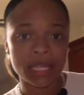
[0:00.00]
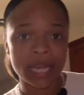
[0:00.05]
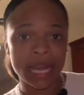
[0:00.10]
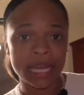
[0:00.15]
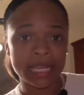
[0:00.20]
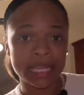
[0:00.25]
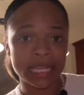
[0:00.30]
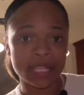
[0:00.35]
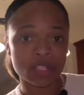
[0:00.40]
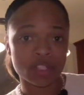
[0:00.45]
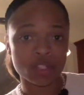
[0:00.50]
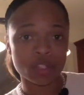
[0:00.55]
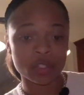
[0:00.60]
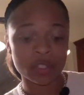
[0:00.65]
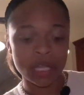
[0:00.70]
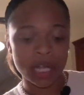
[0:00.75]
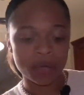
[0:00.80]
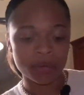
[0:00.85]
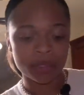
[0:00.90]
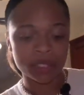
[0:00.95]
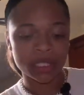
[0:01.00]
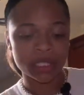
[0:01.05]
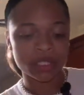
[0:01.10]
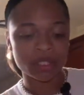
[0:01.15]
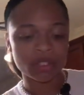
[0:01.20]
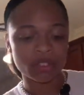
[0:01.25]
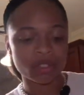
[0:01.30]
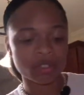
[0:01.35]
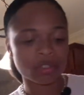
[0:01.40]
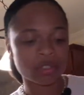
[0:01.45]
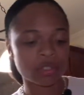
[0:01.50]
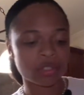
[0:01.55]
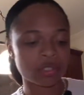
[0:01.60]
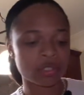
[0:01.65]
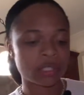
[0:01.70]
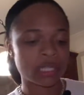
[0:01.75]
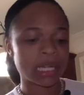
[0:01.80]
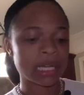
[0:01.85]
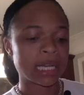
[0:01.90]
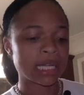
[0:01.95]
I can't show y'all what's in the
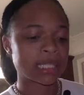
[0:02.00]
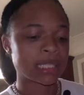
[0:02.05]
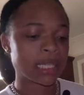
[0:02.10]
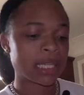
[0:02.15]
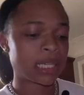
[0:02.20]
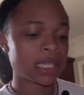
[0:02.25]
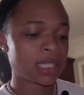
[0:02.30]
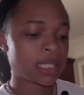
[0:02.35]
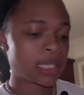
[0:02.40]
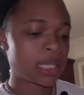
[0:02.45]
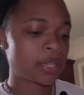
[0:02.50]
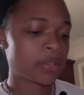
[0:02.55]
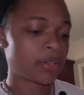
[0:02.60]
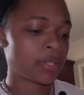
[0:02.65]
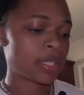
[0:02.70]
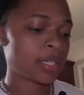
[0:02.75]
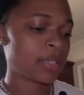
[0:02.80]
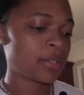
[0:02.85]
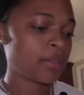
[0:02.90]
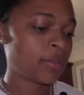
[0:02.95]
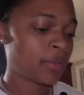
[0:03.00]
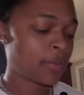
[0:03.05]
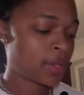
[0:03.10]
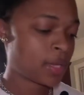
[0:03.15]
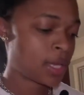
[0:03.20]
sauce. Like I said, it's secretive.